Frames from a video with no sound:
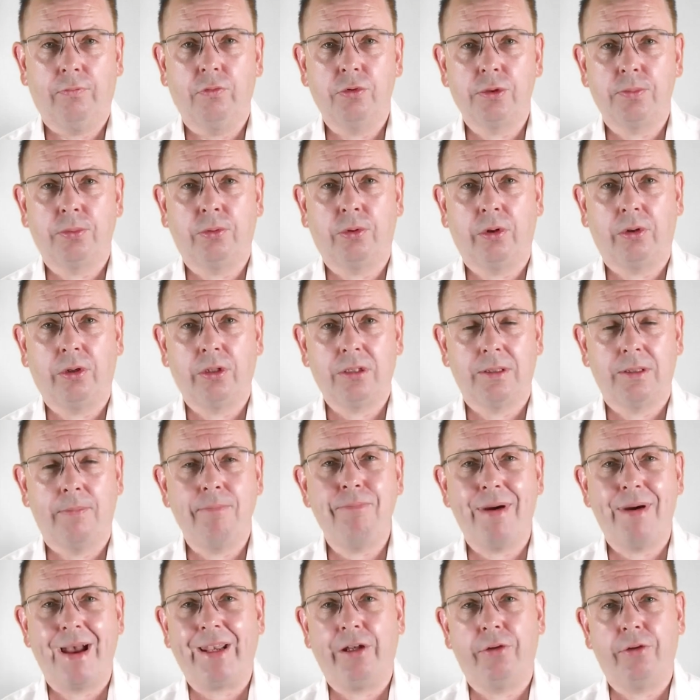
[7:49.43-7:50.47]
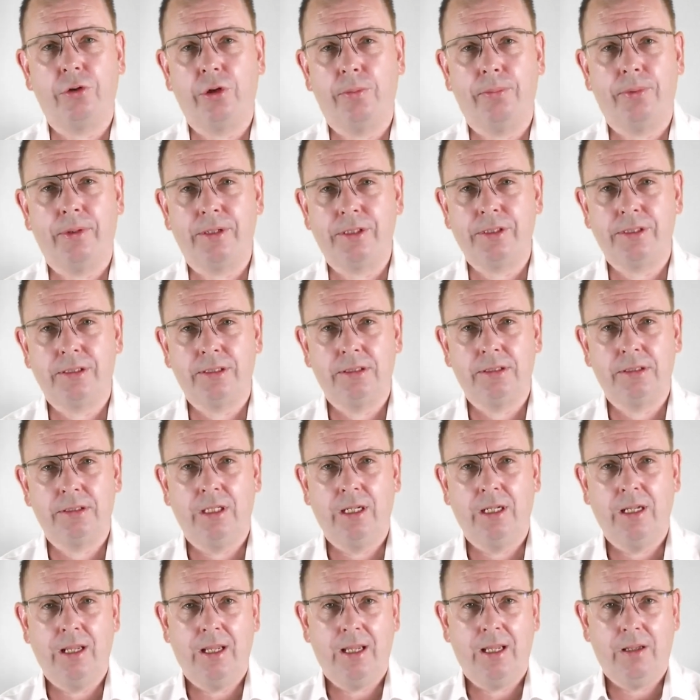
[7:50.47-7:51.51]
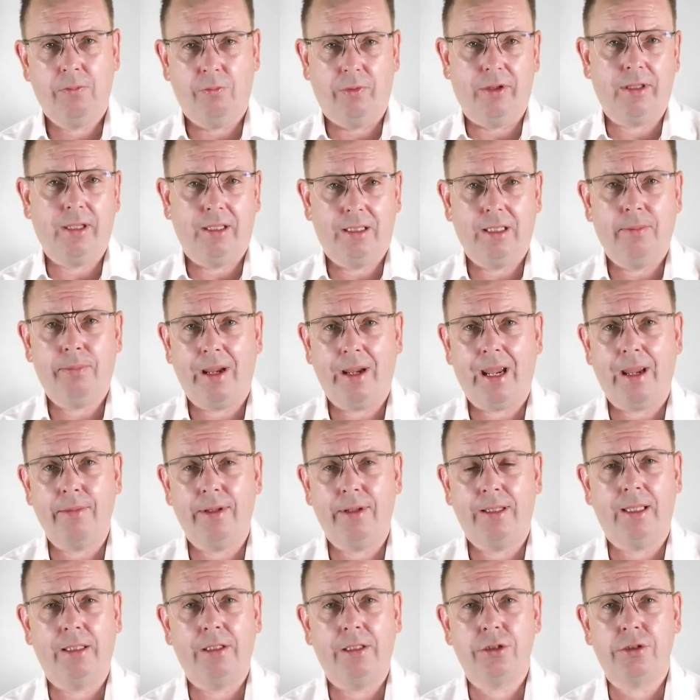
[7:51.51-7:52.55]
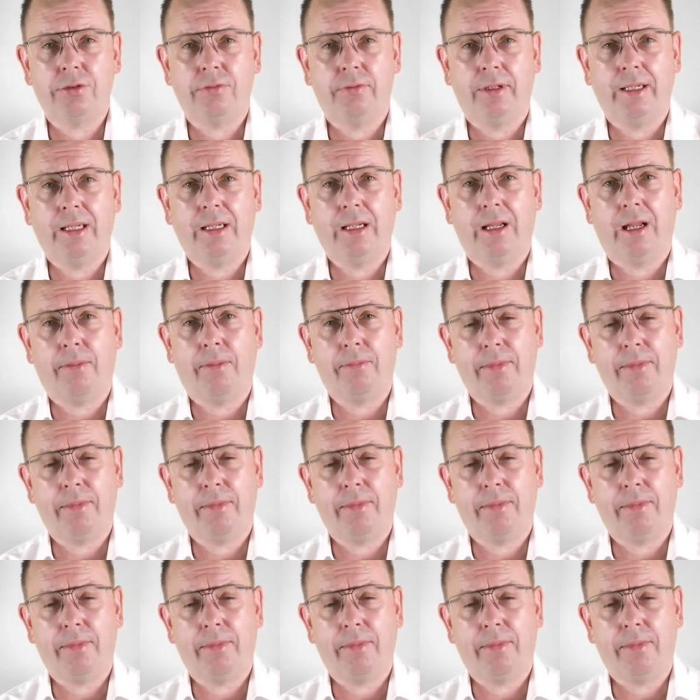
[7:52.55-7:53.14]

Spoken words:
those products and better their businesses within the payment industry,